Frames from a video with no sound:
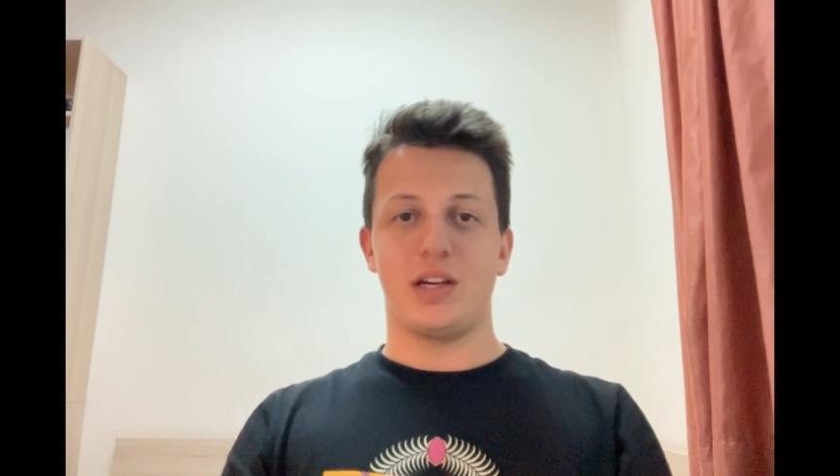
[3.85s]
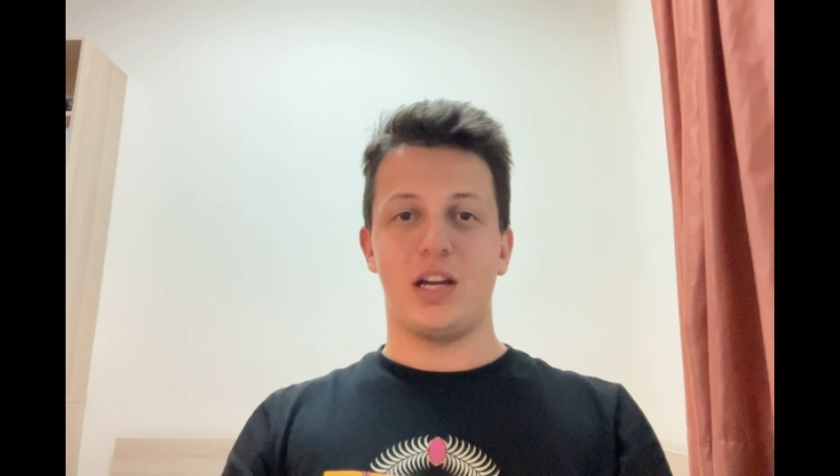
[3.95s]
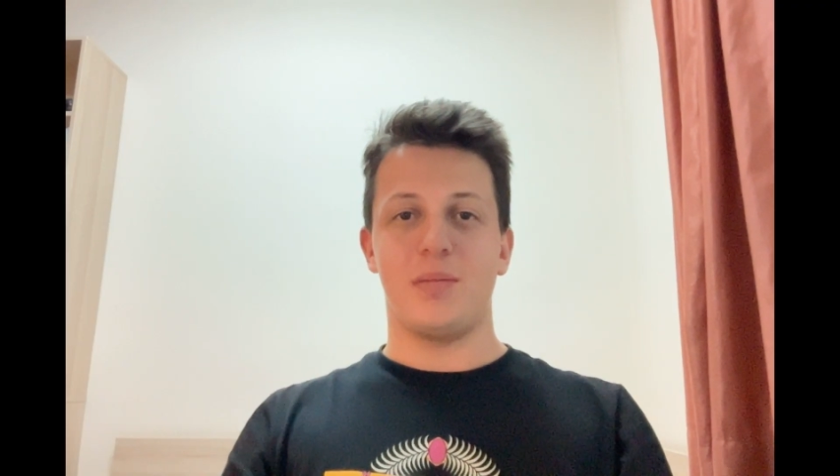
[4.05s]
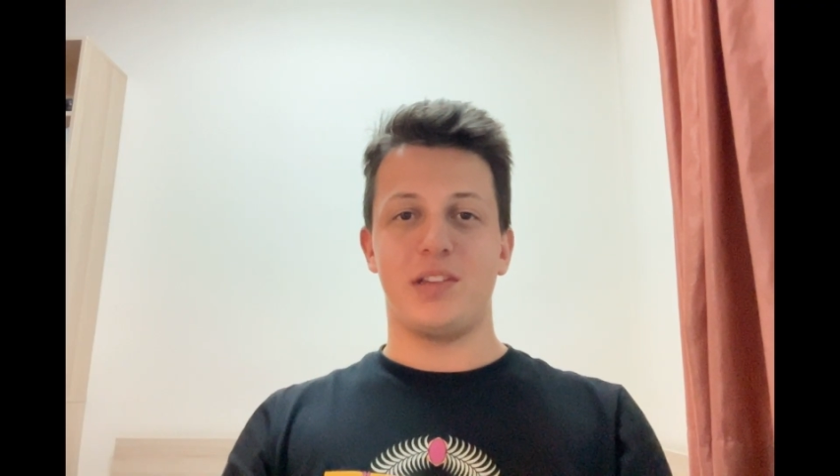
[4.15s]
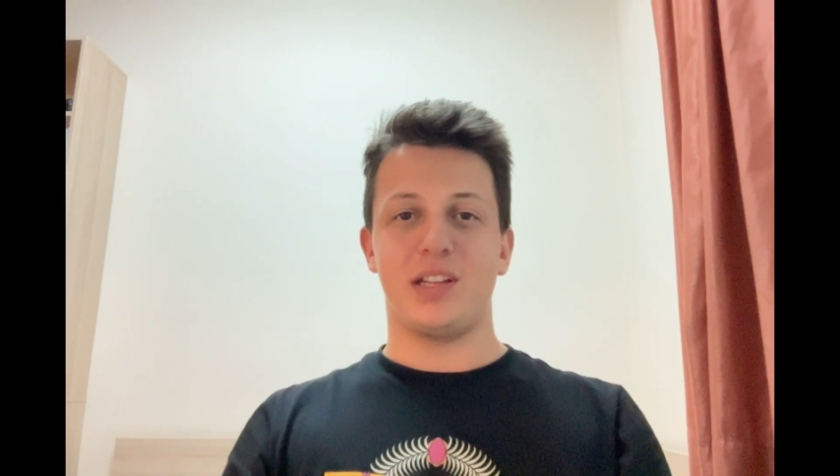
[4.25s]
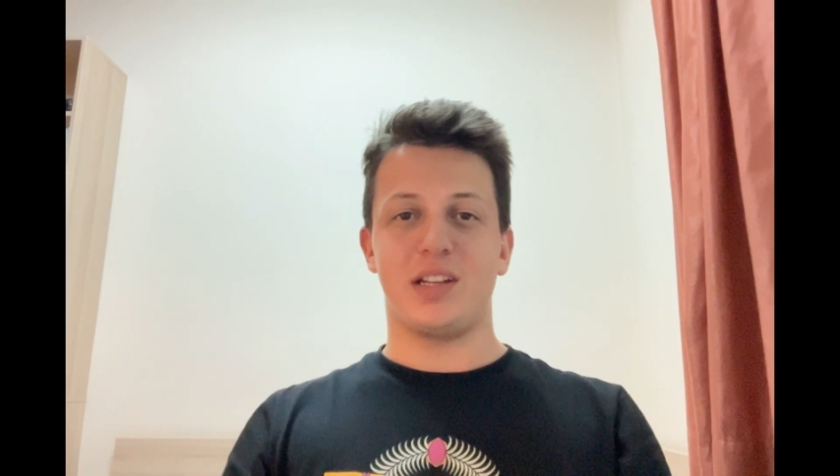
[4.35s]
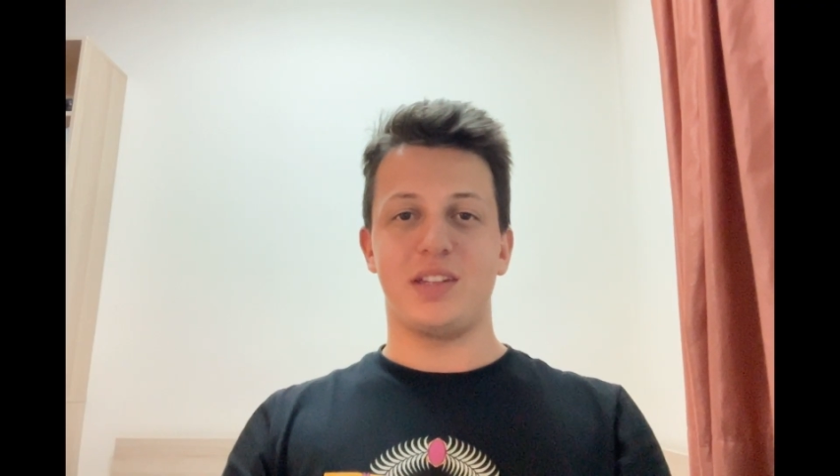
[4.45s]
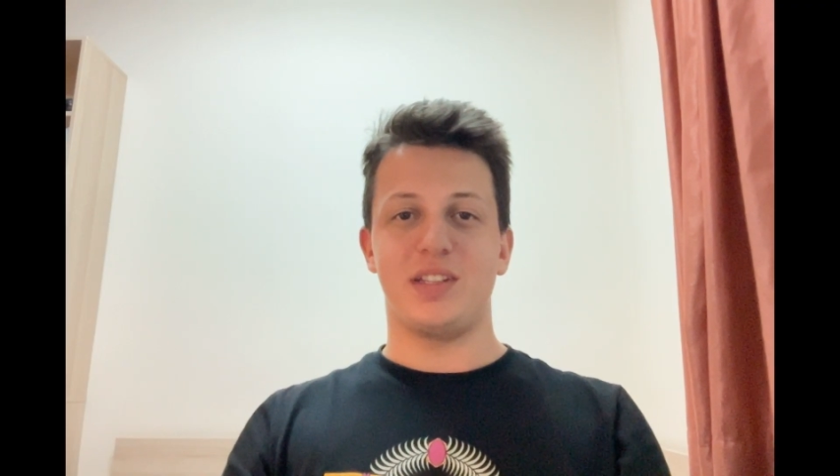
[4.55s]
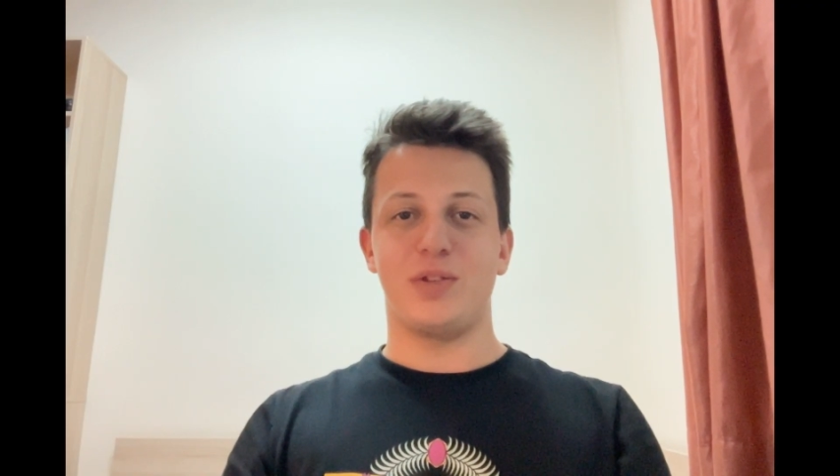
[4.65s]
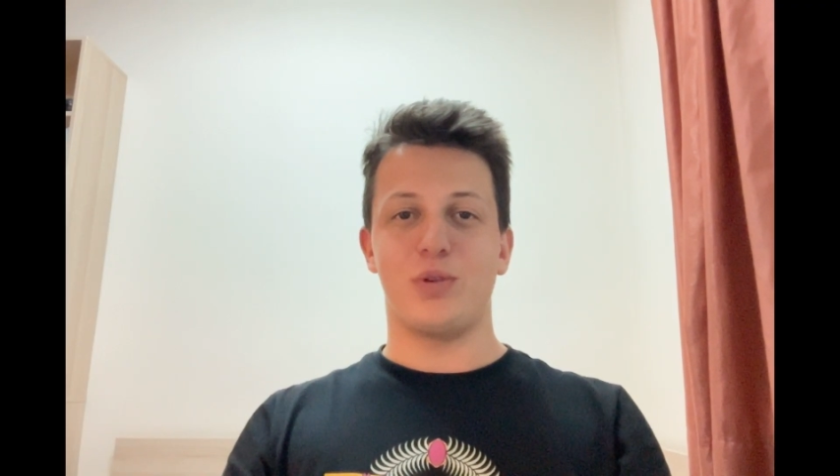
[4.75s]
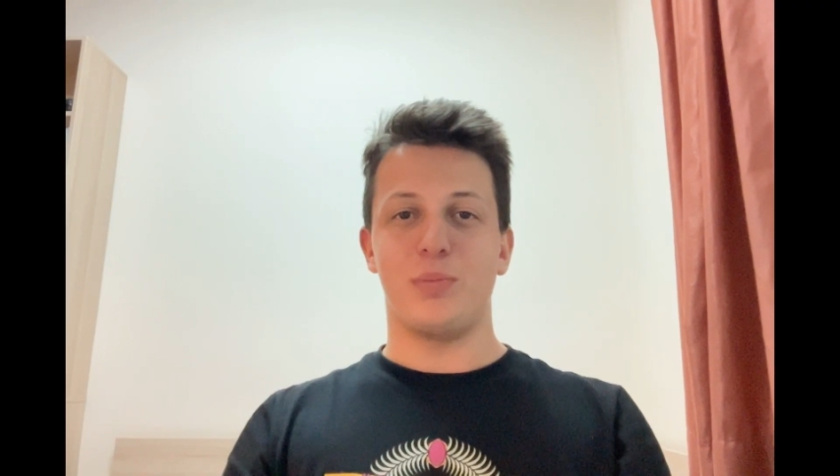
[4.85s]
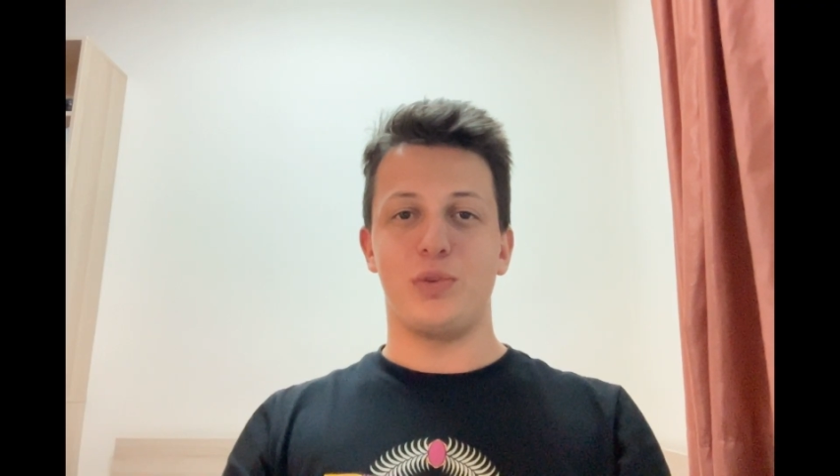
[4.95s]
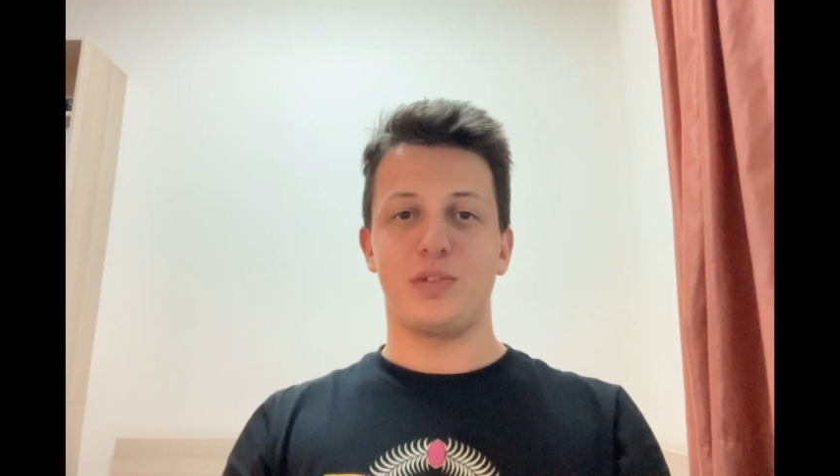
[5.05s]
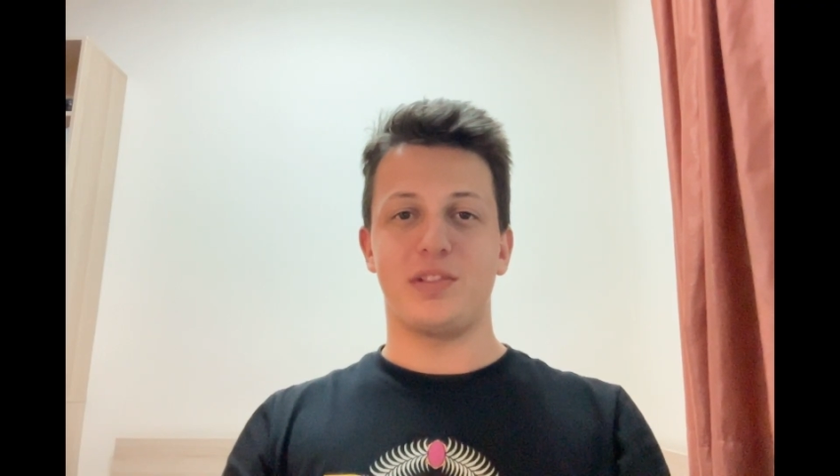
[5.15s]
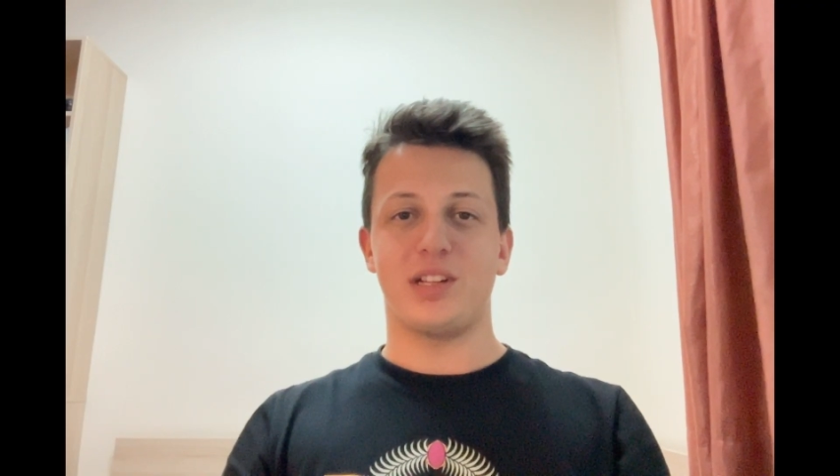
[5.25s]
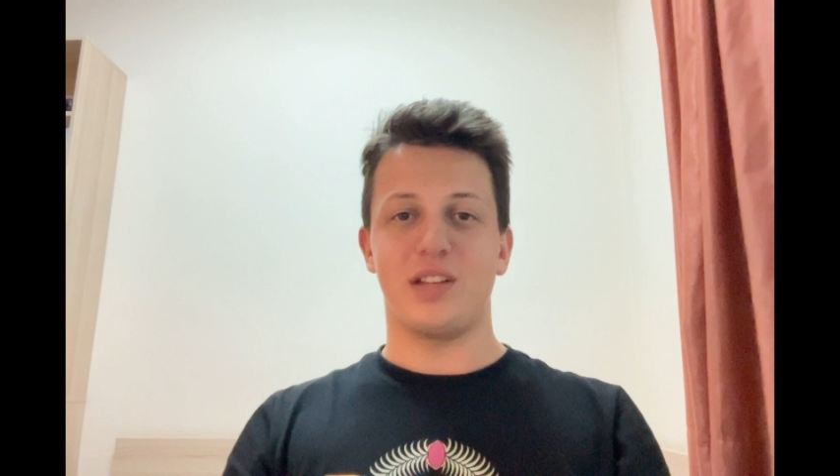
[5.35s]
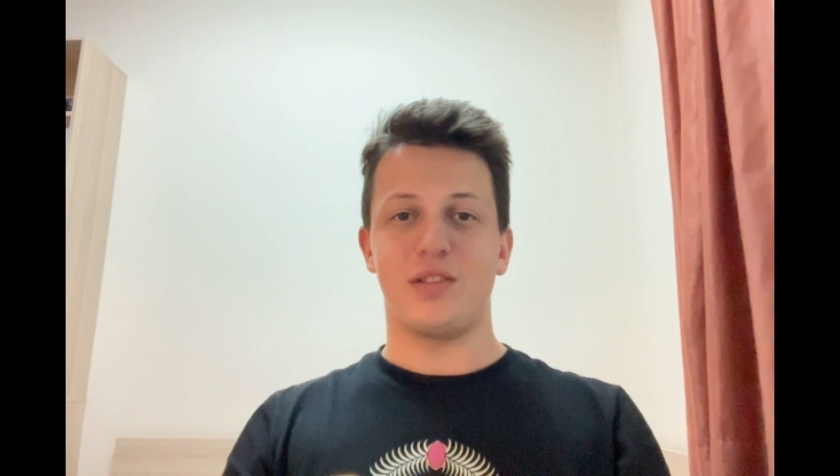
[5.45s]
I am a second year computer science